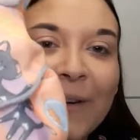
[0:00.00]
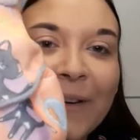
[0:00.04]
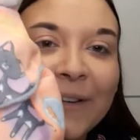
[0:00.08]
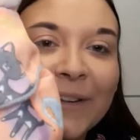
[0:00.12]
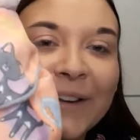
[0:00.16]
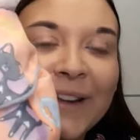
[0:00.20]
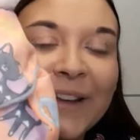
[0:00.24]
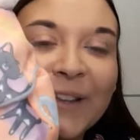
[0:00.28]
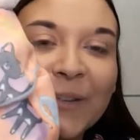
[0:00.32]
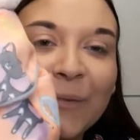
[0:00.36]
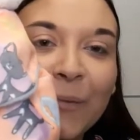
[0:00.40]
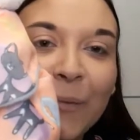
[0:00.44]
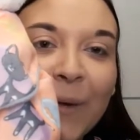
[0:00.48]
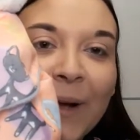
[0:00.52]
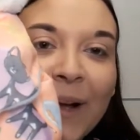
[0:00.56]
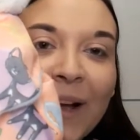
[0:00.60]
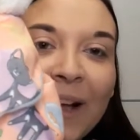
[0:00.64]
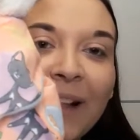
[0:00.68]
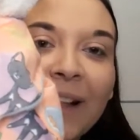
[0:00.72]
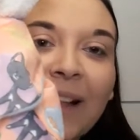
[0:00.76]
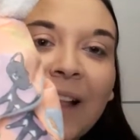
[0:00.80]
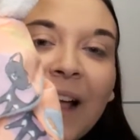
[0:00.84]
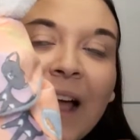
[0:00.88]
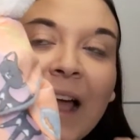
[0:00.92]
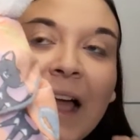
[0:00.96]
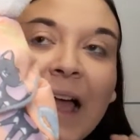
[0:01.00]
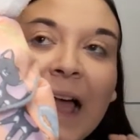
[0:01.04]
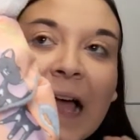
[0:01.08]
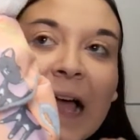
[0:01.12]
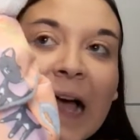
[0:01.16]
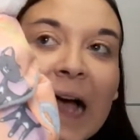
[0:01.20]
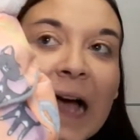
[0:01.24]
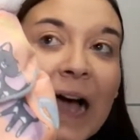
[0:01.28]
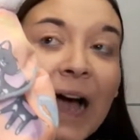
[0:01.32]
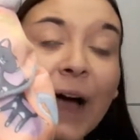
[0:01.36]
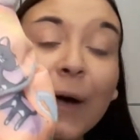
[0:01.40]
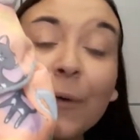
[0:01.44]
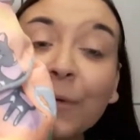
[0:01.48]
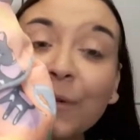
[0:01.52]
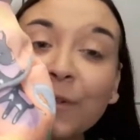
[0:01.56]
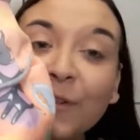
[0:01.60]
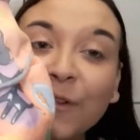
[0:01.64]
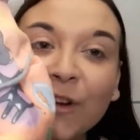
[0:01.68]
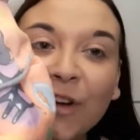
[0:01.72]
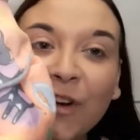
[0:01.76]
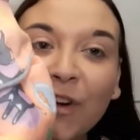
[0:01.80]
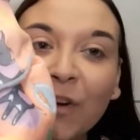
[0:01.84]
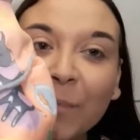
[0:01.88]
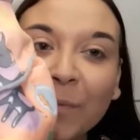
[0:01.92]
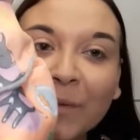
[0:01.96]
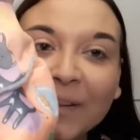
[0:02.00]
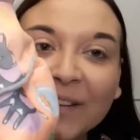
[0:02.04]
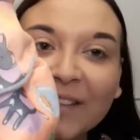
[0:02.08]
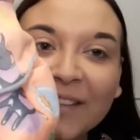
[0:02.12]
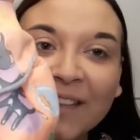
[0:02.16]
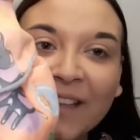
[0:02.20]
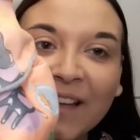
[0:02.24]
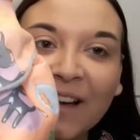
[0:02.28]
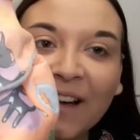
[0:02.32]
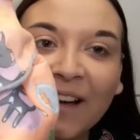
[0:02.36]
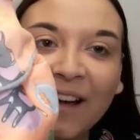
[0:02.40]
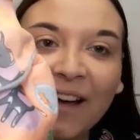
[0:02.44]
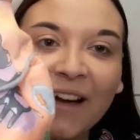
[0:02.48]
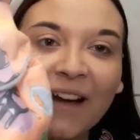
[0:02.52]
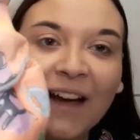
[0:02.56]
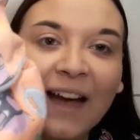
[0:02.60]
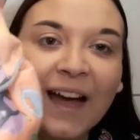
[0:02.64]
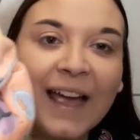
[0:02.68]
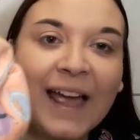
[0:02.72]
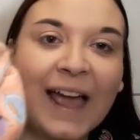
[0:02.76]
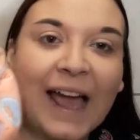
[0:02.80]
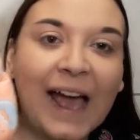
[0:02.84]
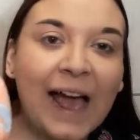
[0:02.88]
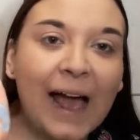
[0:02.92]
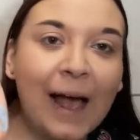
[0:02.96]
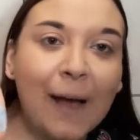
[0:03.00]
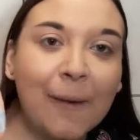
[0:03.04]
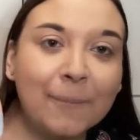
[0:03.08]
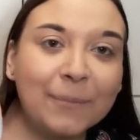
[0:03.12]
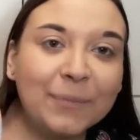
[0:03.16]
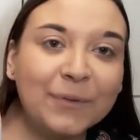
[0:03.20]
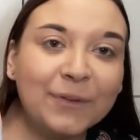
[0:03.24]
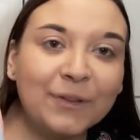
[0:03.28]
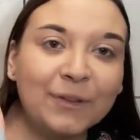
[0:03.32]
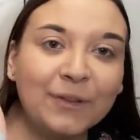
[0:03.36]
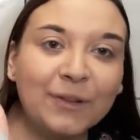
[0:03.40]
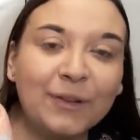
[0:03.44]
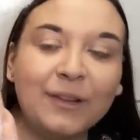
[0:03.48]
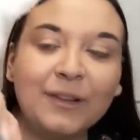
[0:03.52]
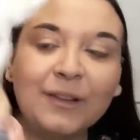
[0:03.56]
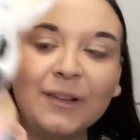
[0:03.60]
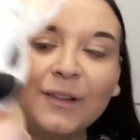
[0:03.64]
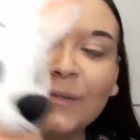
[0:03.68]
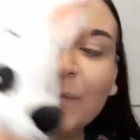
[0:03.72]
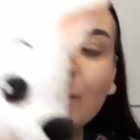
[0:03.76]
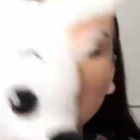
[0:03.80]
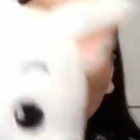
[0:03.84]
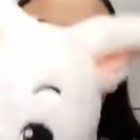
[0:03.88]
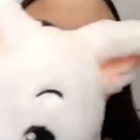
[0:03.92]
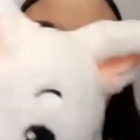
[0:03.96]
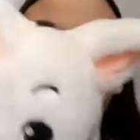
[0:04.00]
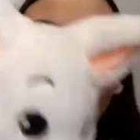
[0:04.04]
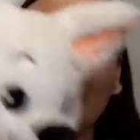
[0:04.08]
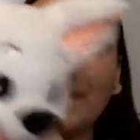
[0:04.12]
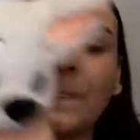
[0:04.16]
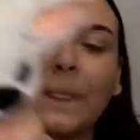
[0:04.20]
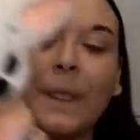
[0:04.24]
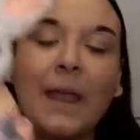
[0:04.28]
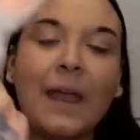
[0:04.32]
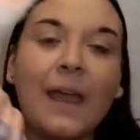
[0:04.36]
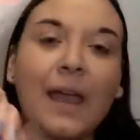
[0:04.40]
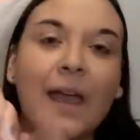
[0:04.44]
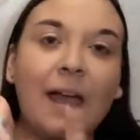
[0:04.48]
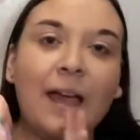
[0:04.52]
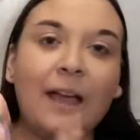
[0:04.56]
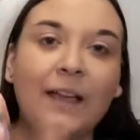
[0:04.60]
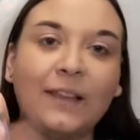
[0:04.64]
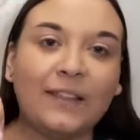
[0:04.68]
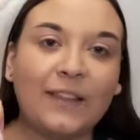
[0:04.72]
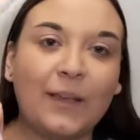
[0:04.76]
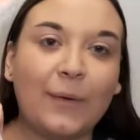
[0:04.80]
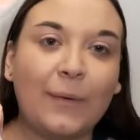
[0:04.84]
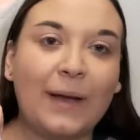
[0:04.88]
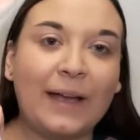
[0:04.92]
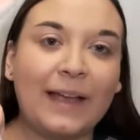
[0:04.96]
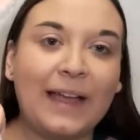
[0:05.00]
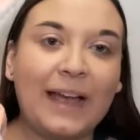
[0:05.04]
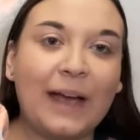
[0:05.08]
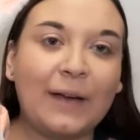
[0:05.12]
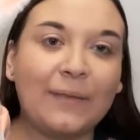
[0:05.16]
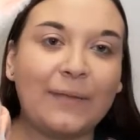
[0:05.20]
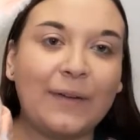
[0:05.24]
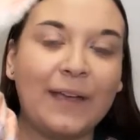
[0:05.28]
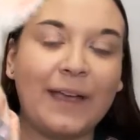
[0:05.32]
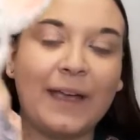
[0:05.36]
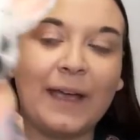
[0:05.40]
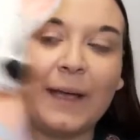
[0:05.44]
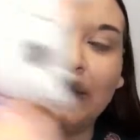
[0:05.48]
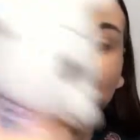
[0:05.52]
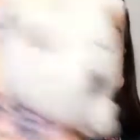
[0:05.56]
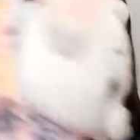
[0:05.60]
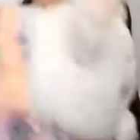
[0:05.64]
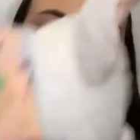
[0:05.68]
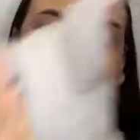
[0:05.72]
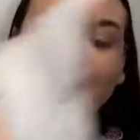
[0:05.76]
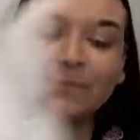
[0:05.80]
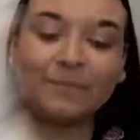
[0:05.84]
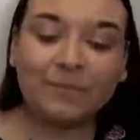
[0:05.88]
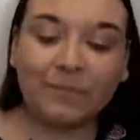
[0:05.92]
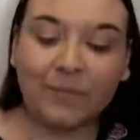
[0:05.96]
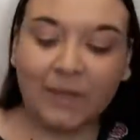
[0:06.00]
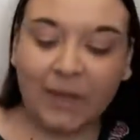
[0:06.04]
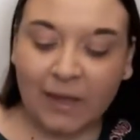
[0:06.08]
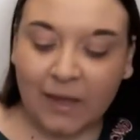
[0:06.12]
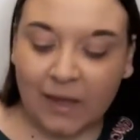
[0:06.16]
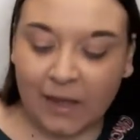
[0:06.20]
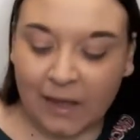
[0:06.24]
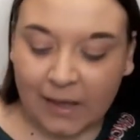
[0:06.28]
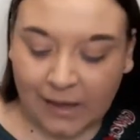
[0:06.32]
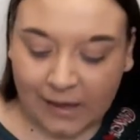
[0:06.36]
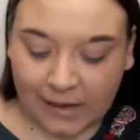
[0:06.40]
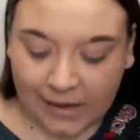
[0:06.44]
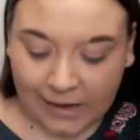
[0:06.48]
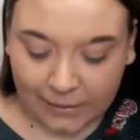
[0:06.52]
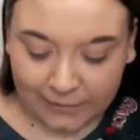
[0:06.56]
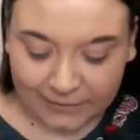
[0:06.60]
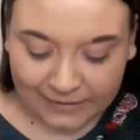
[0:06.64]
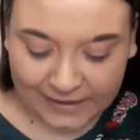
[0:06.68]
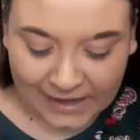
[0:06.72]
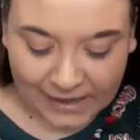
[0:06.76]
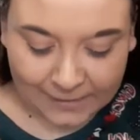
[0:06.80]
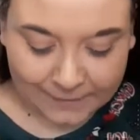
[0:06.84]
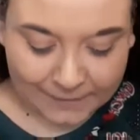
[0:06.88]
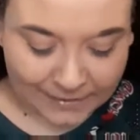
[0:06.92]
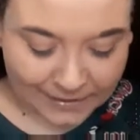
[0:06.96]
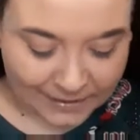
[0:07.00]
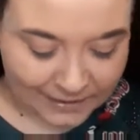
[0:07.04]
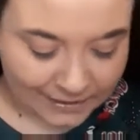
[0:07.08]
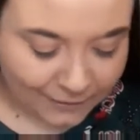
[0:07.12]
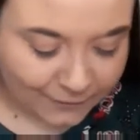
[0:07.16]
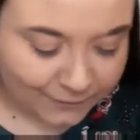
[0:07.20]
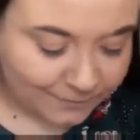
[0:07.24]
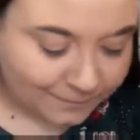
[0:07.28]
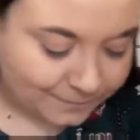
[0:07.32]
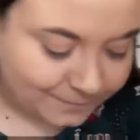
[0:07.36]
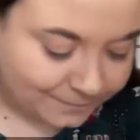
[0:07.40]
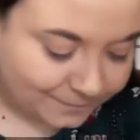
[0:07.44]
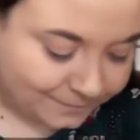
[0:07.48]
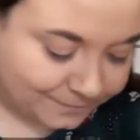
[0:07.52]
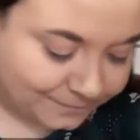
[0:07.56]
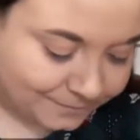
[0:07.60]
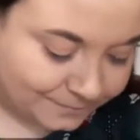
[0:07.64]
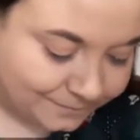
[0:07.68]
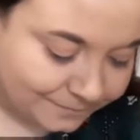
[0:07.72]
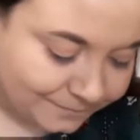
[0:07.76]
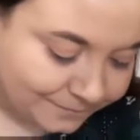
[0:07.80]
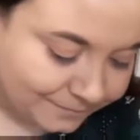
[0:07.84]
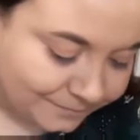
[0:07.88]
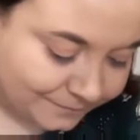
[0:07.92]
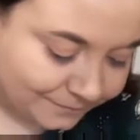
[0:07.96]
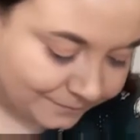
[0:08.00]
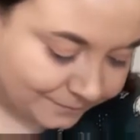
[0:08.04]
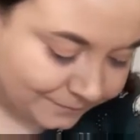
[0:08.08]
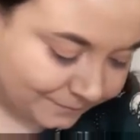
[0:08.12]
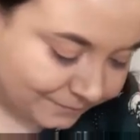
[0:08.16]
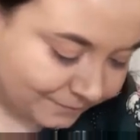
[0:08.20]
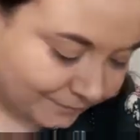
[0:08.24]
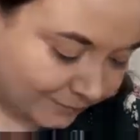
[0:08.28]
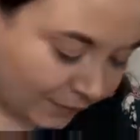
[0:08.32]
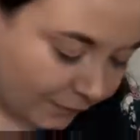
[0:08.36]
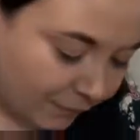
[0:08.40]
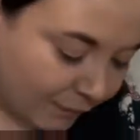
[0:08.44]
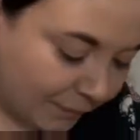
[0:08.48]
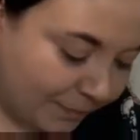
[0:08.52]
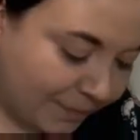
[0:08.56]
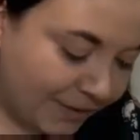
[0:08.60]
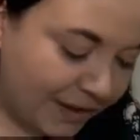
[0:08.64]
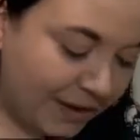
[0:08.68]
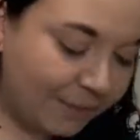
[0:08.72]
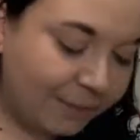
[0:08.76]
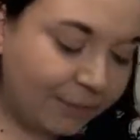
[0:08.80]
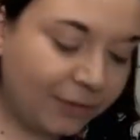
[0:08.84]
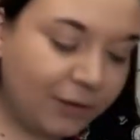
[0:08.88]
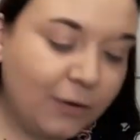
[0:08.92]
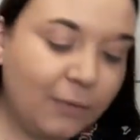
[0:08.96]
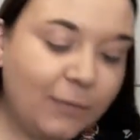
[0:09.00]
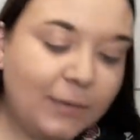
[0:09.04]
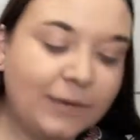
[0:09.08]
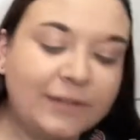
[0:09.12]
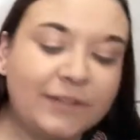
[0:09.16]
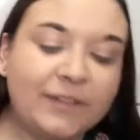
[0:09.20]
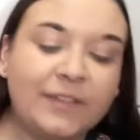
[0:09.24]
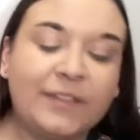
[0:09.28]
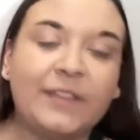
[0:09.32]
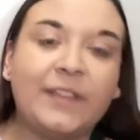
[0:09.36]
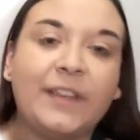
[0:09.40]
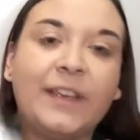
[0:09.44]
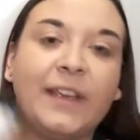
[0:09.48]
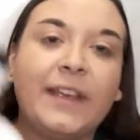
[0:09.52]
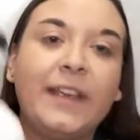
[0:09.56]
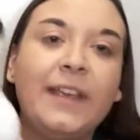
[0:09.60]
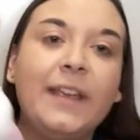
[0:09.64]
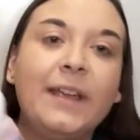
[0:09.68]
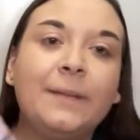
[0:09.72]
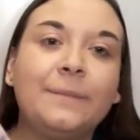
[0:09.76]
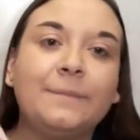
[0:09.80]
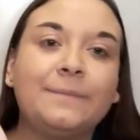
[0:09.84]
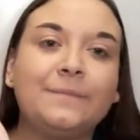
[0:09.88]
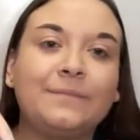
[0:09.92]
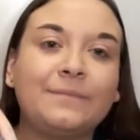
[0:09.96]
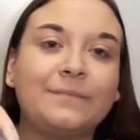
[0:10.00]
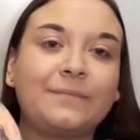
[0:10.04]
on as well. How adorable is that? I absolutely love him. So I have him. I'll get him out for people who want to see.